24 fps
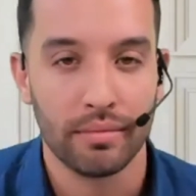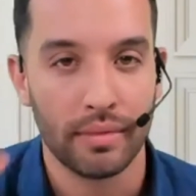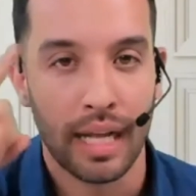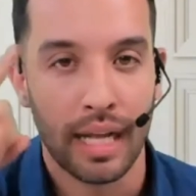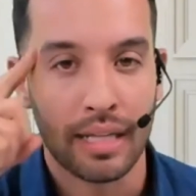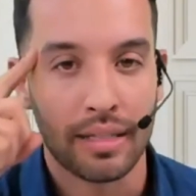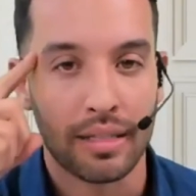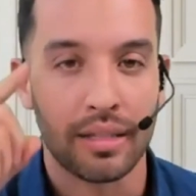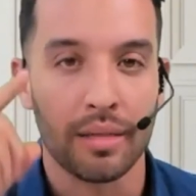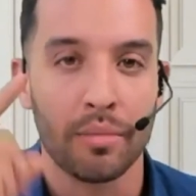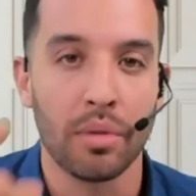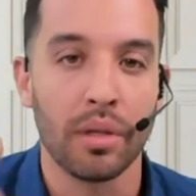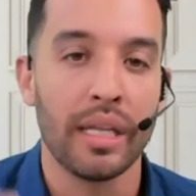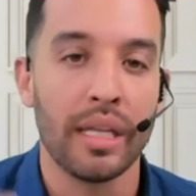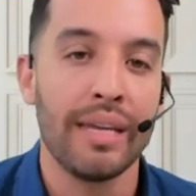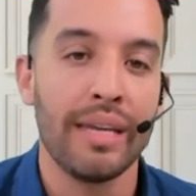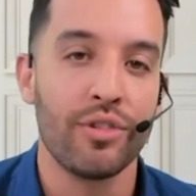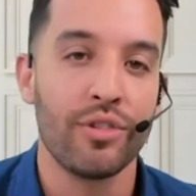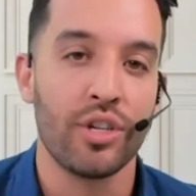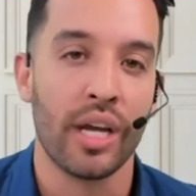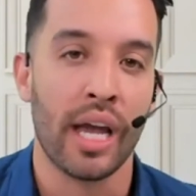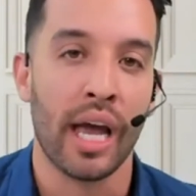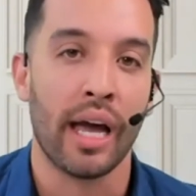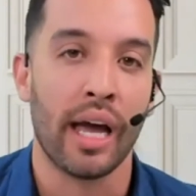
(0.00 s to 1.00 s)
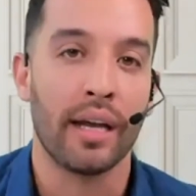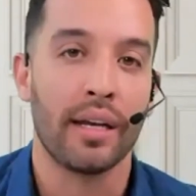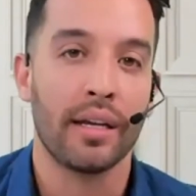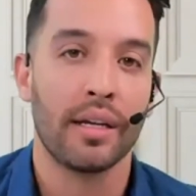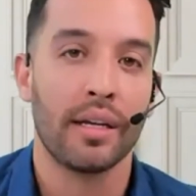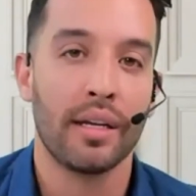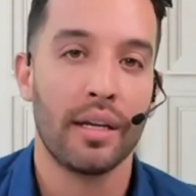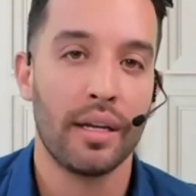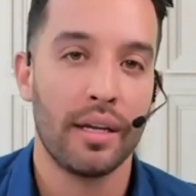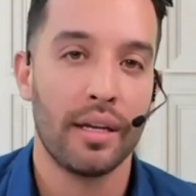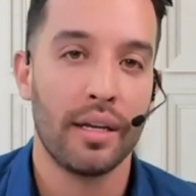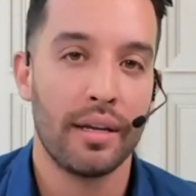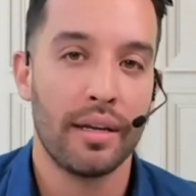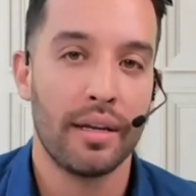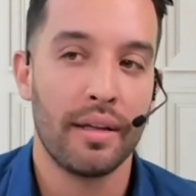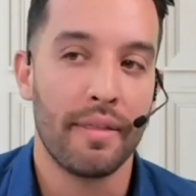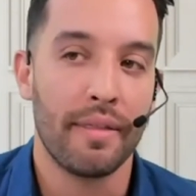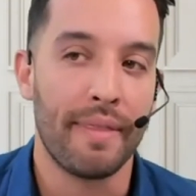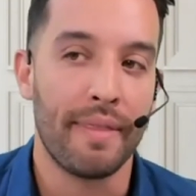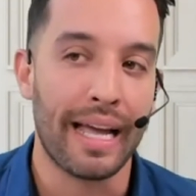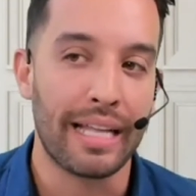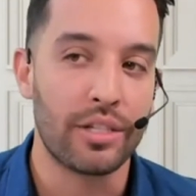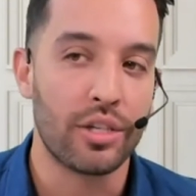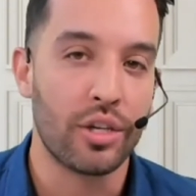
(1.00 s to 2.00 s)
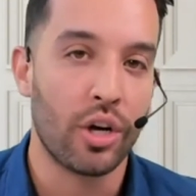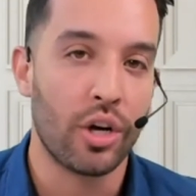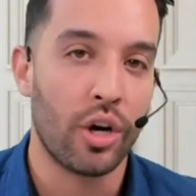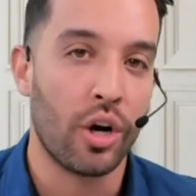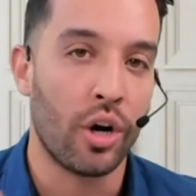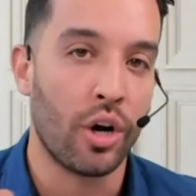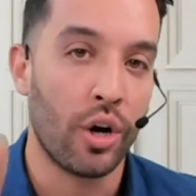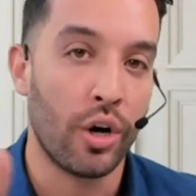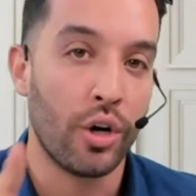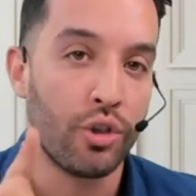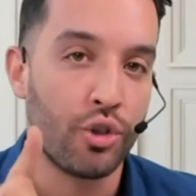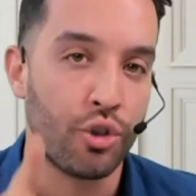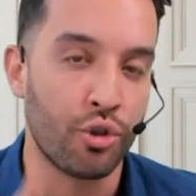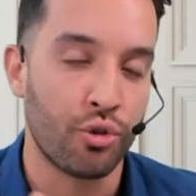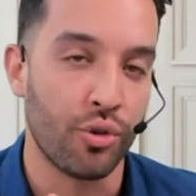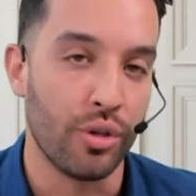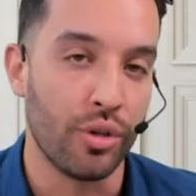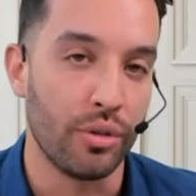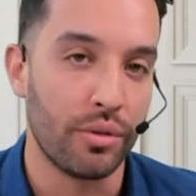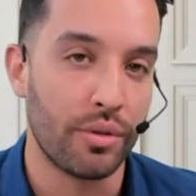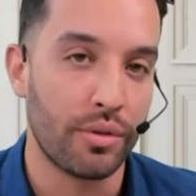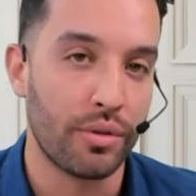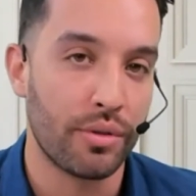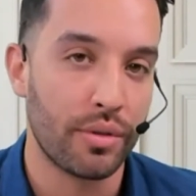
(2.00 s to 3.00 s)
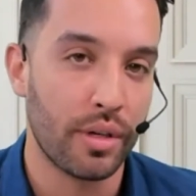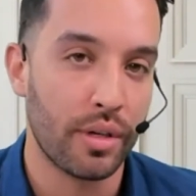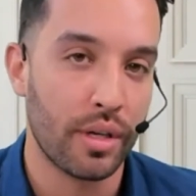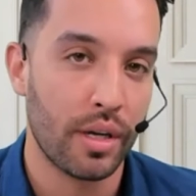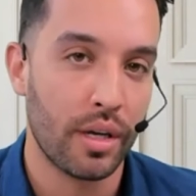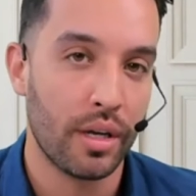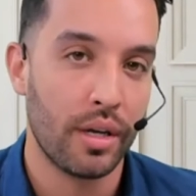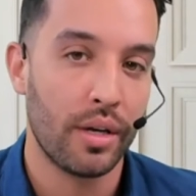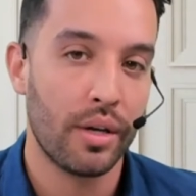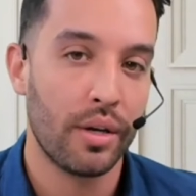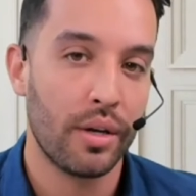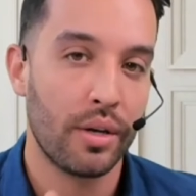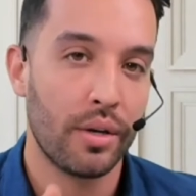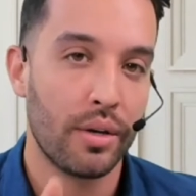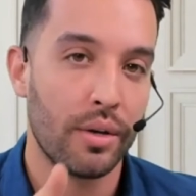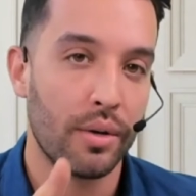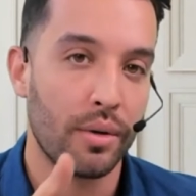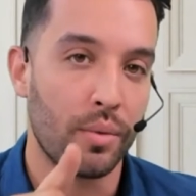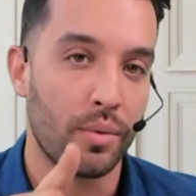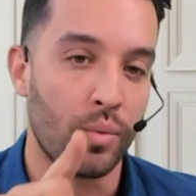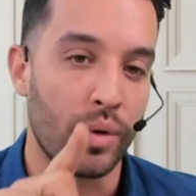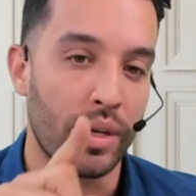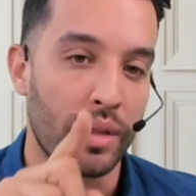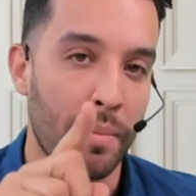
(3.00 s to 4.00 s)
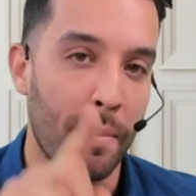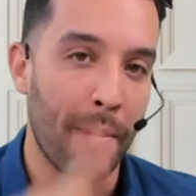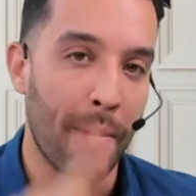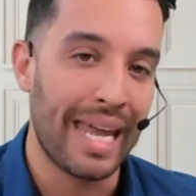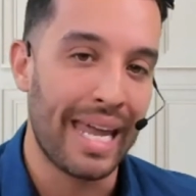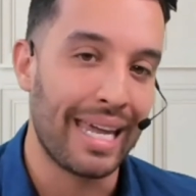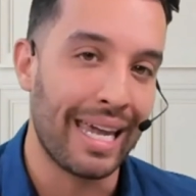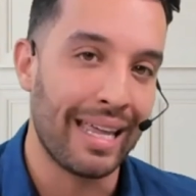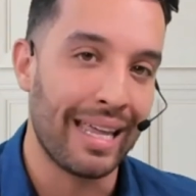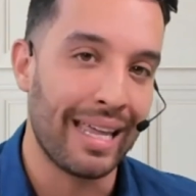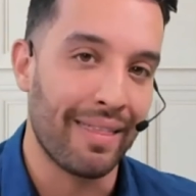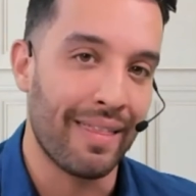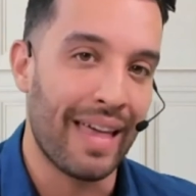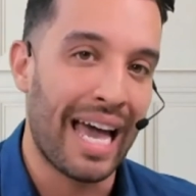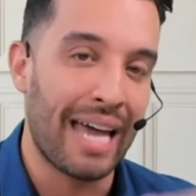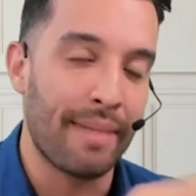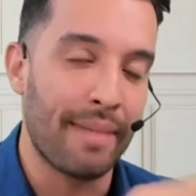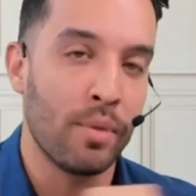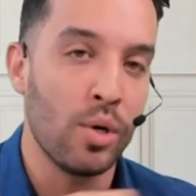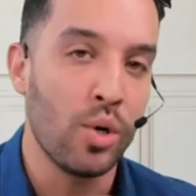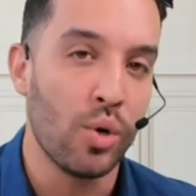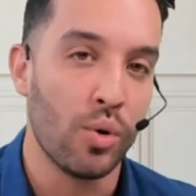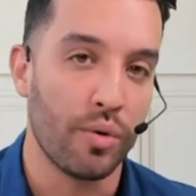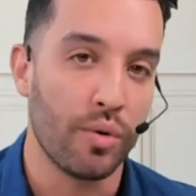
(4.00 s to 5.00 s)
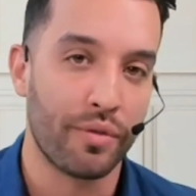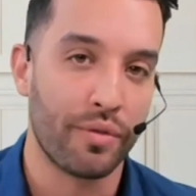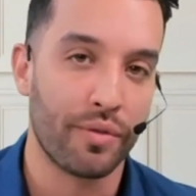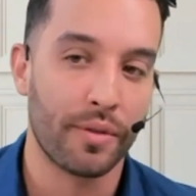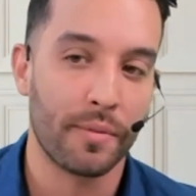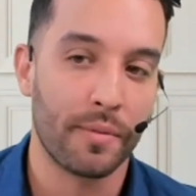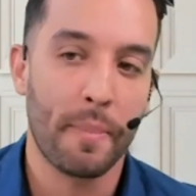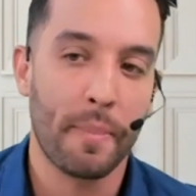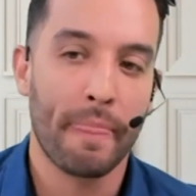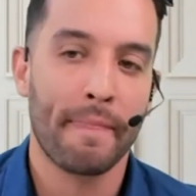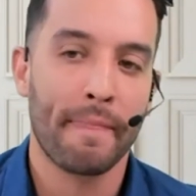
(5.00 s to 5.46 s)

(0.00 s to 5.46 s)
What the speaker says: That's the belief she had. That's her truth with making that move.